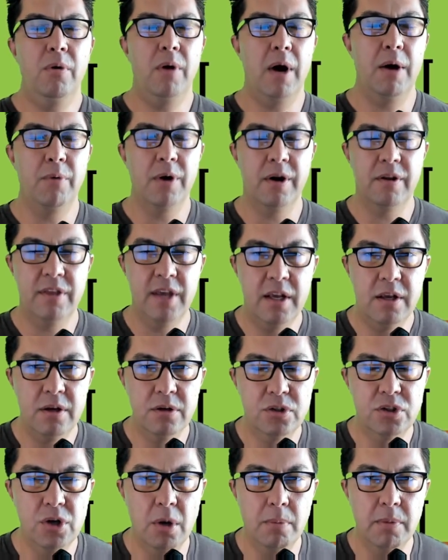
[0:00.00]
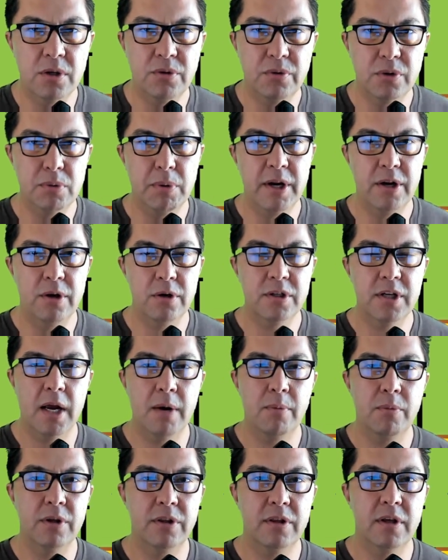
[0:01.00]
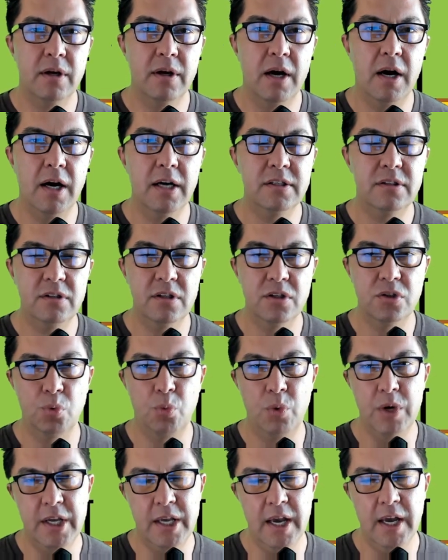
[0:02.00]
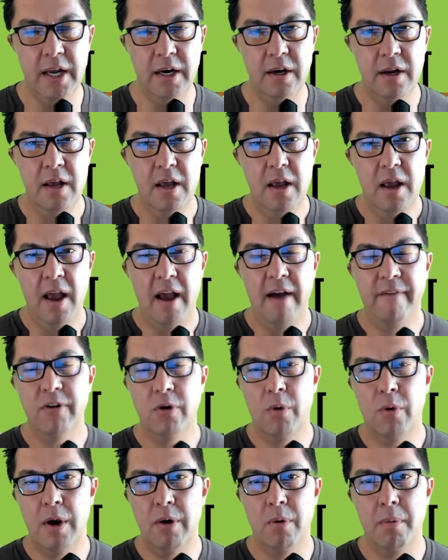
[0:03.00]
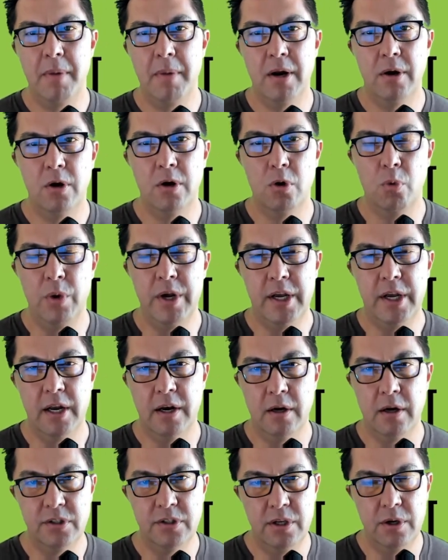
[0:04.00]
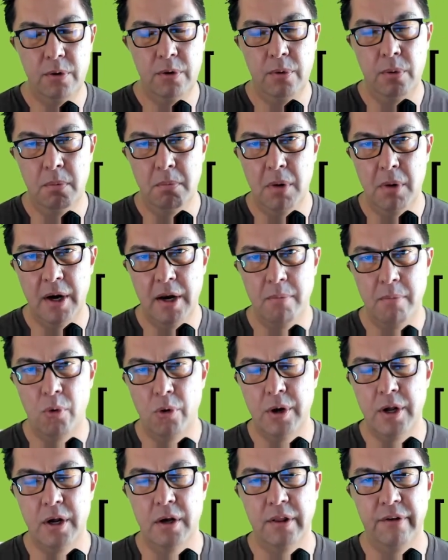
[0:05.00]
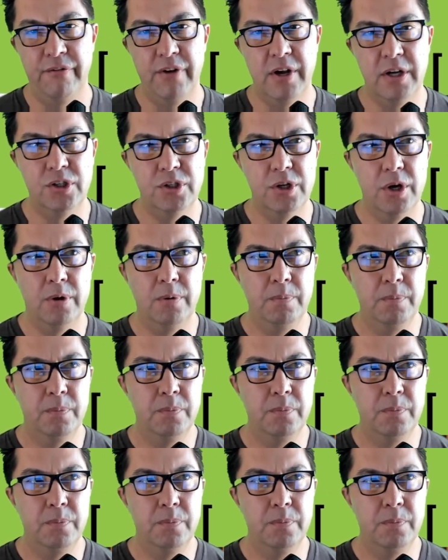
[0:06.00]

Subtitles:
I want to thank you so much for spending your time with us this weekend. Have a great remainder of your weekend. I'll see you Monday morning on the F.A.C.E show.